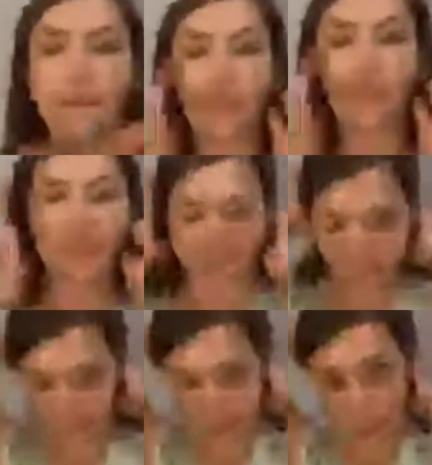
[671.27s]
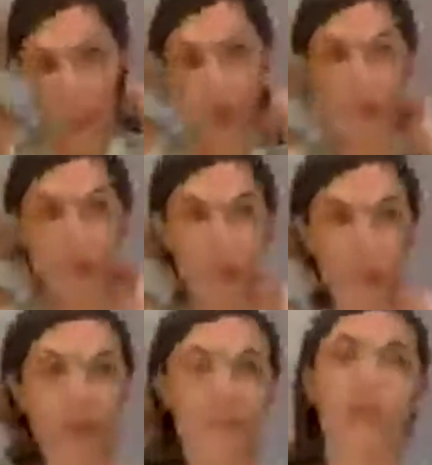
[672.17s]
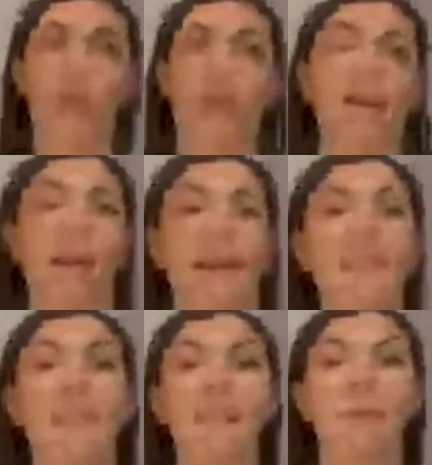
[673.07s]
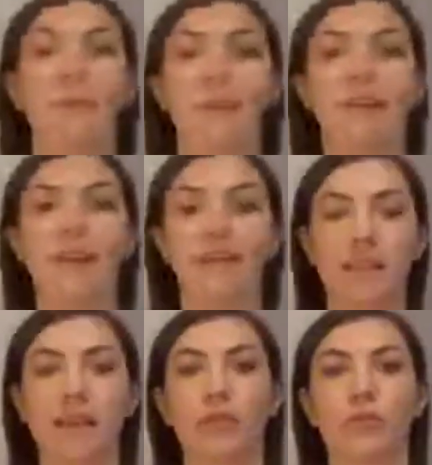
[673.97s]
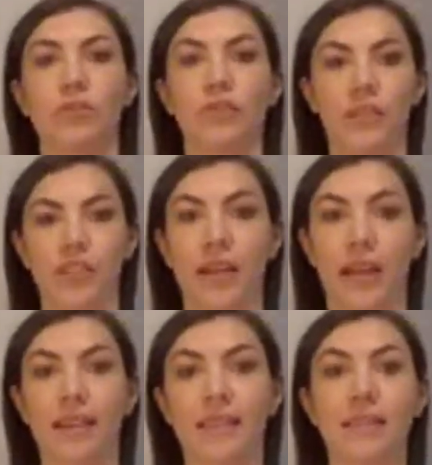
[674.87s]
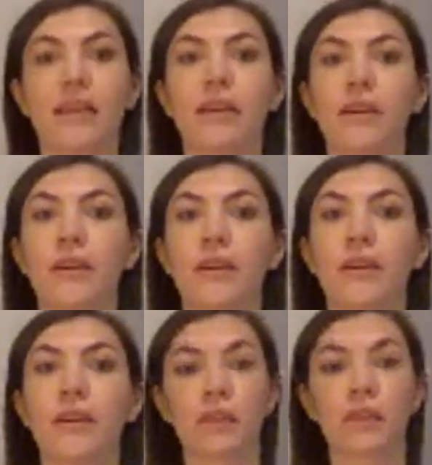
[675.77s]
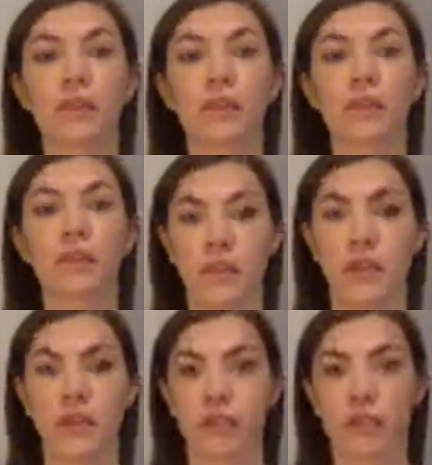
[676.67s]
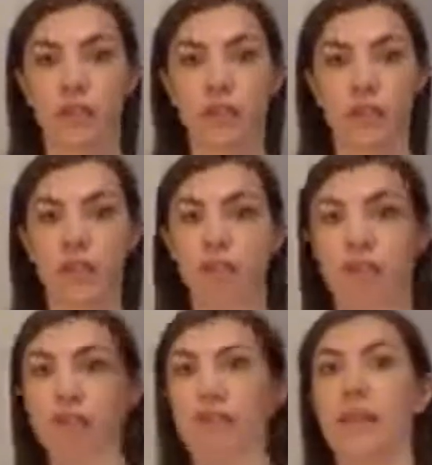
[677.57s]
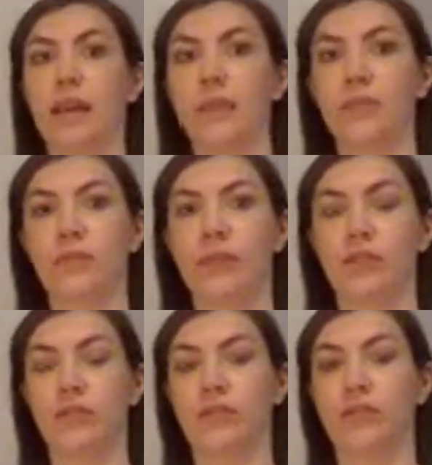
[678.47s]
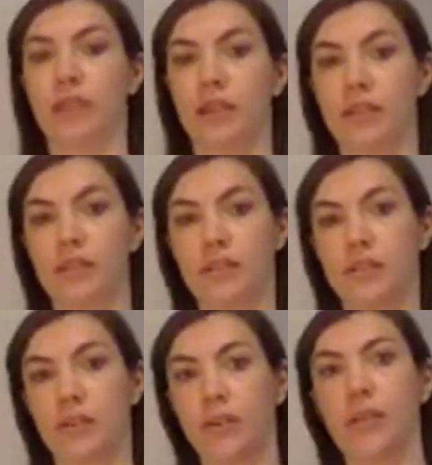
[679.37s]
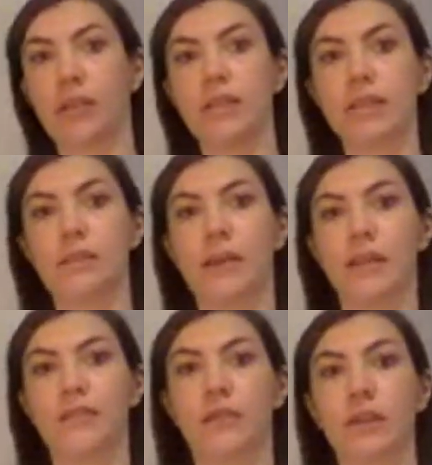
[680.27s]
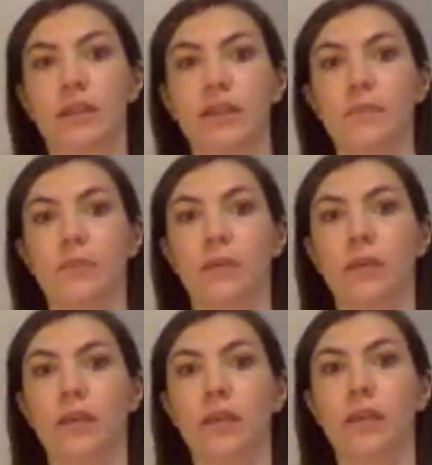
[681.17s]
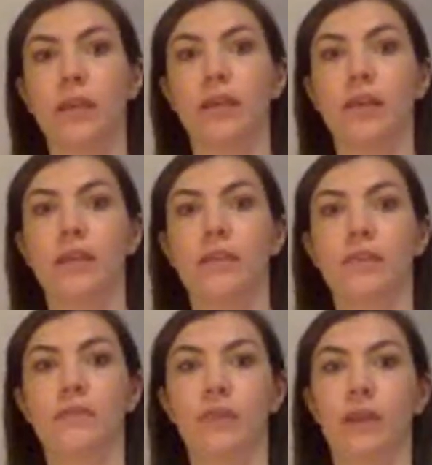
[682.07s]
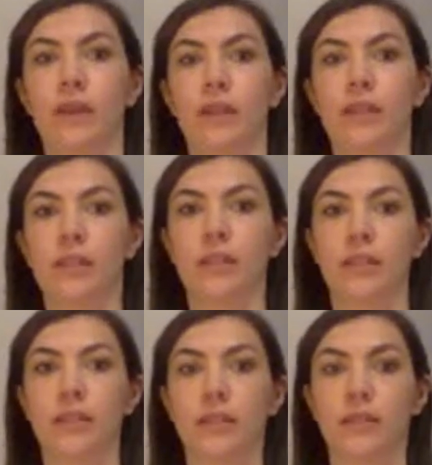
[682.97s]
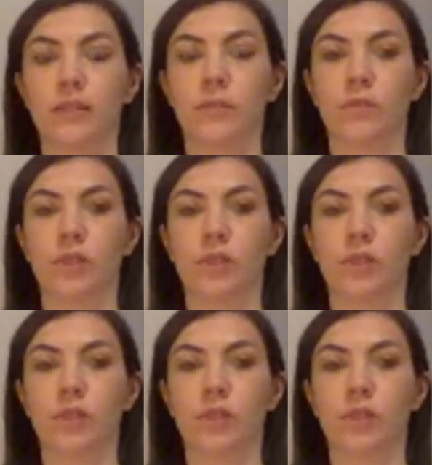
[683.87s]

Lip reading: so that's all of the points on the head. Now we're going to come down onto the chest. The first one we're going to do is just on the outer edge of the chest. So the easiest way to find this point is to find the